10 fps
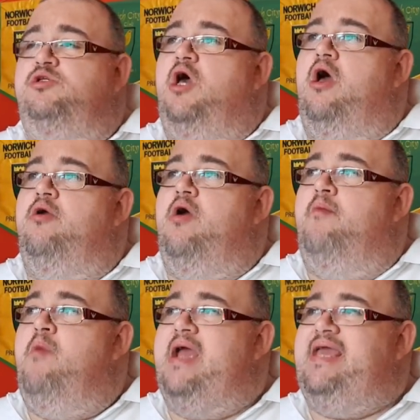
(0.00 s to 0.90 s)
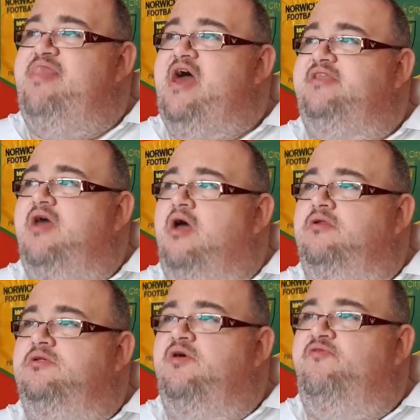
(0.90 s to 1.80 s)
So I might get that
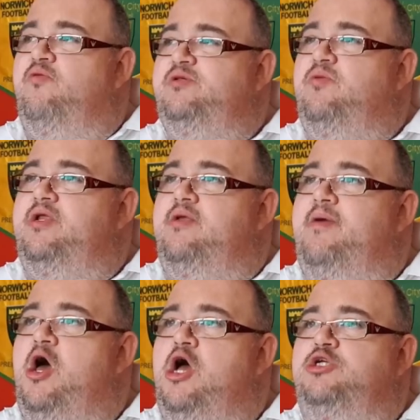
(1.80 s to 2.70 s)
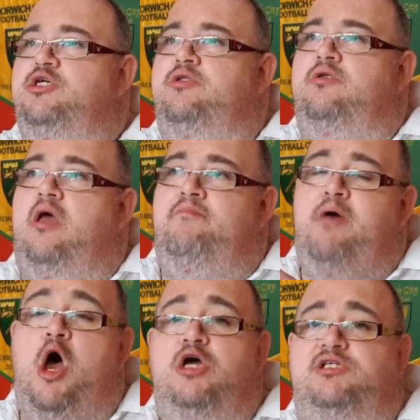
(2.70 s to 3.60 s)
done, because I've always wanted a perch. And
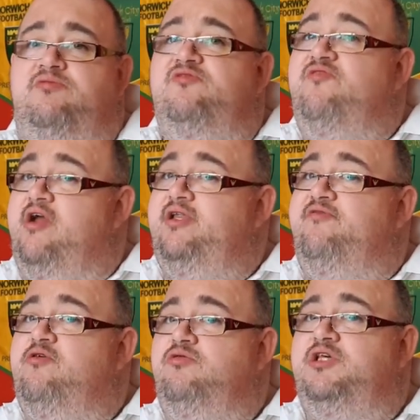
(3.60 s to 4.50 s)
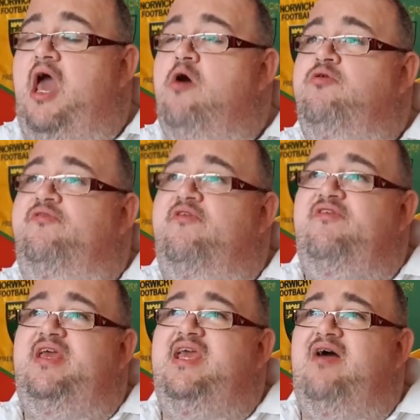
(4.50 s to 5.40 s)
Percy was very difficult to get hold of. I
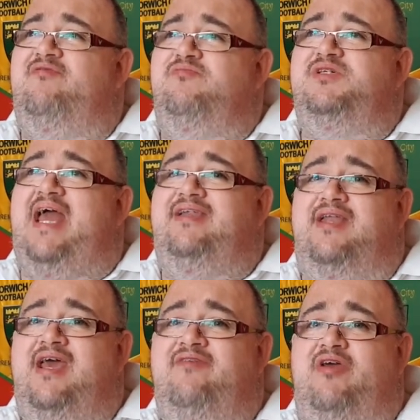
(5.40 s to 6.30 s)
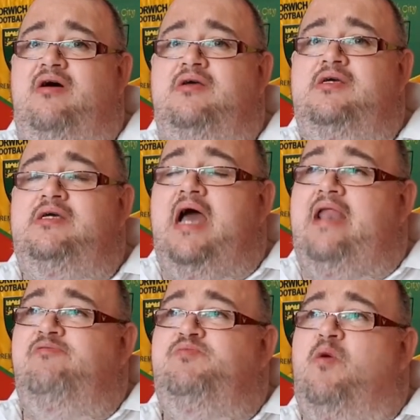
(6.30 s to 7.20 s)
think he came from Scandinavia,
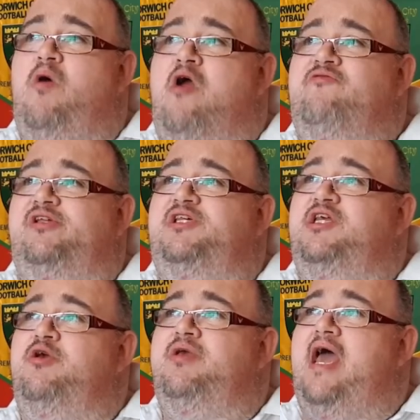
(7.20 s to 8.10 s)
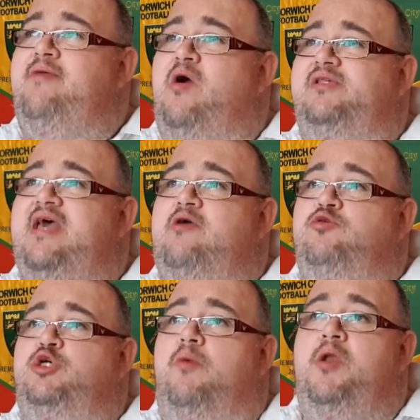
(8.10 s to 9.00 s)
and he was brought over into the UK by a
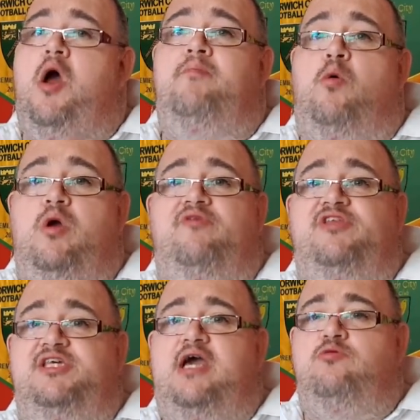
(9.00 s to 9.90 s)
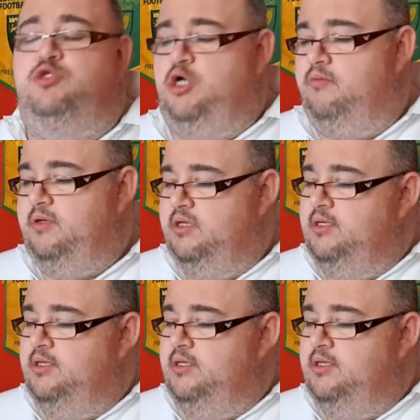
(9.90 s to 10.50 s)
tackle shop, and I bought it off the tackle shop.